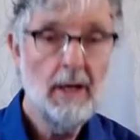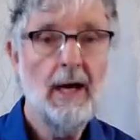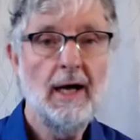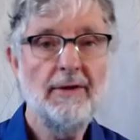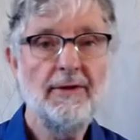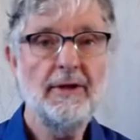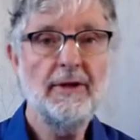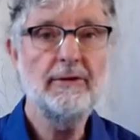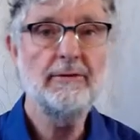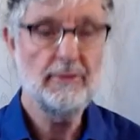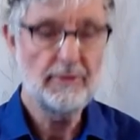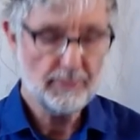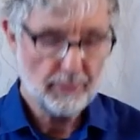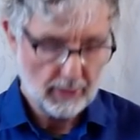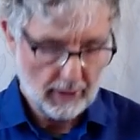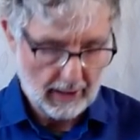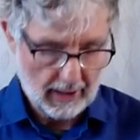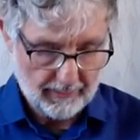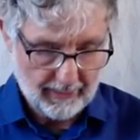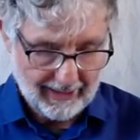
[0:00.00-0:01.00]
And this was
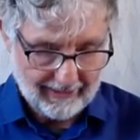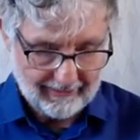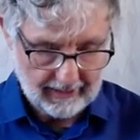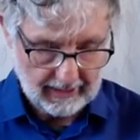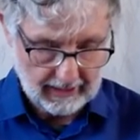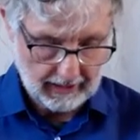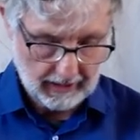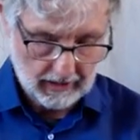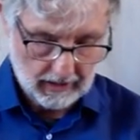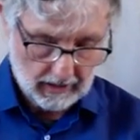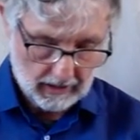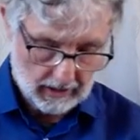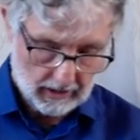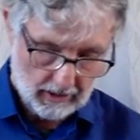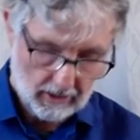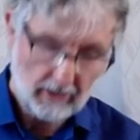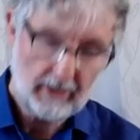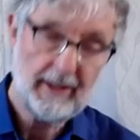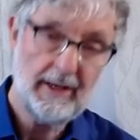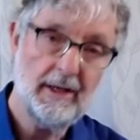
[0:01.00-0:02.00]
primarily
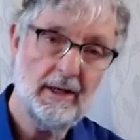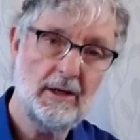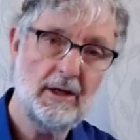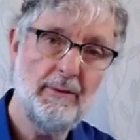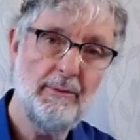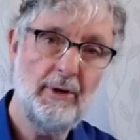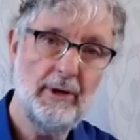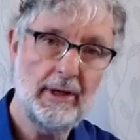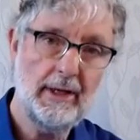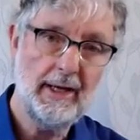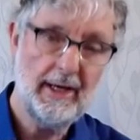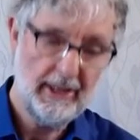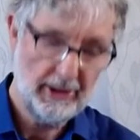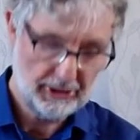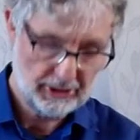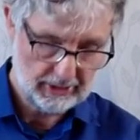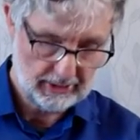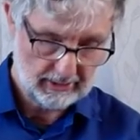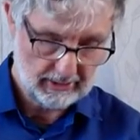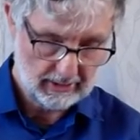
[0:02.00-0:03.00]
looking at
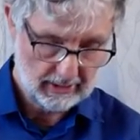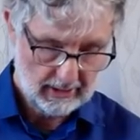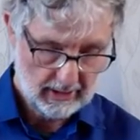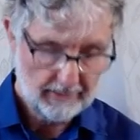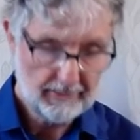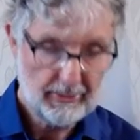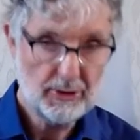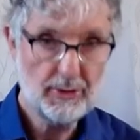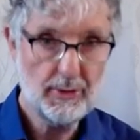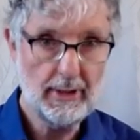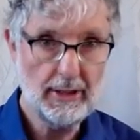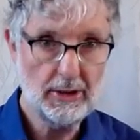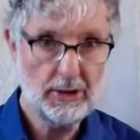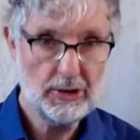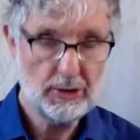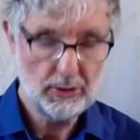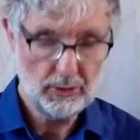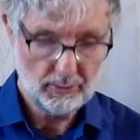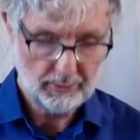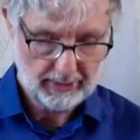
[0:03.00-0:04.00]
communication between two